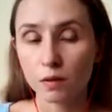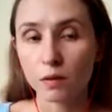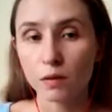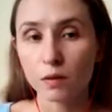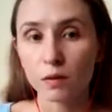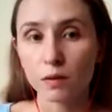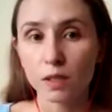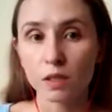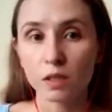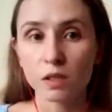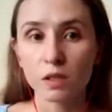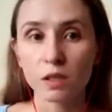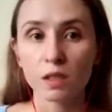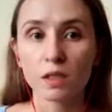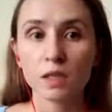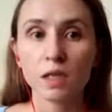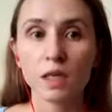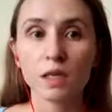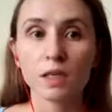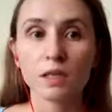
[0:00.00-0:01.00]

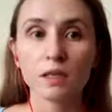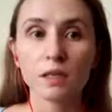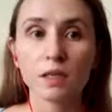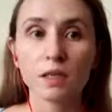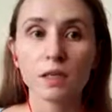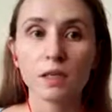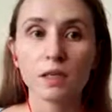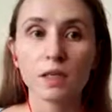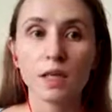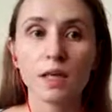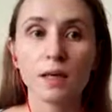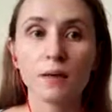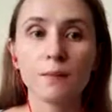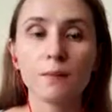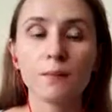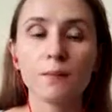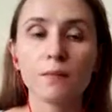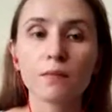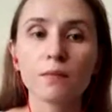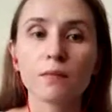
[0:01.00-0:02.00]
correction, and then